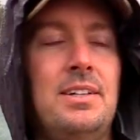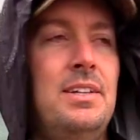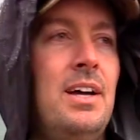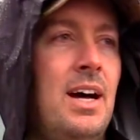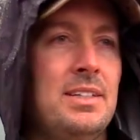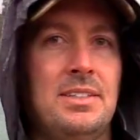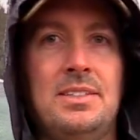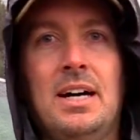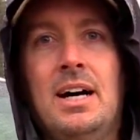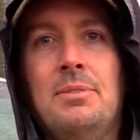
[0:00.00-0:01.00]

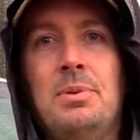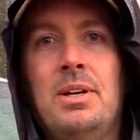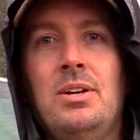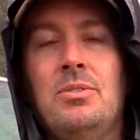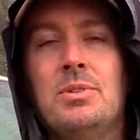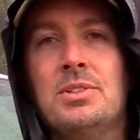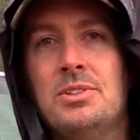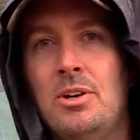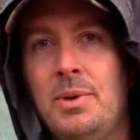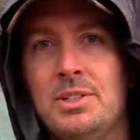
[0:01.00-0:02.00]
non-stop, with
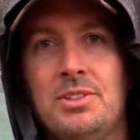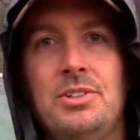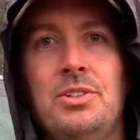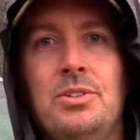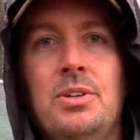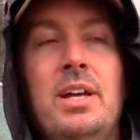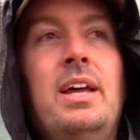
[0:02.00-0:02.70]
so much to do,